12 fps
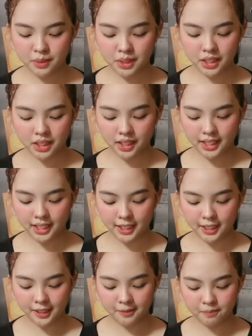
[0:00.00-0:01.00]

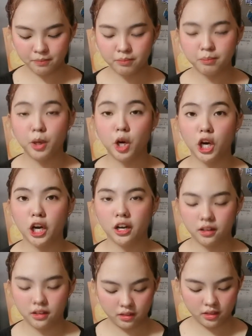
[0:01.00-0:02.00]
me
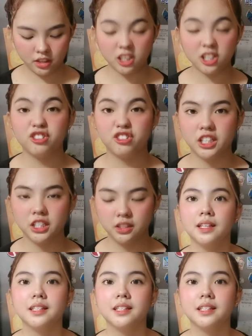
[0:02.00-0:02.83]
more hungry.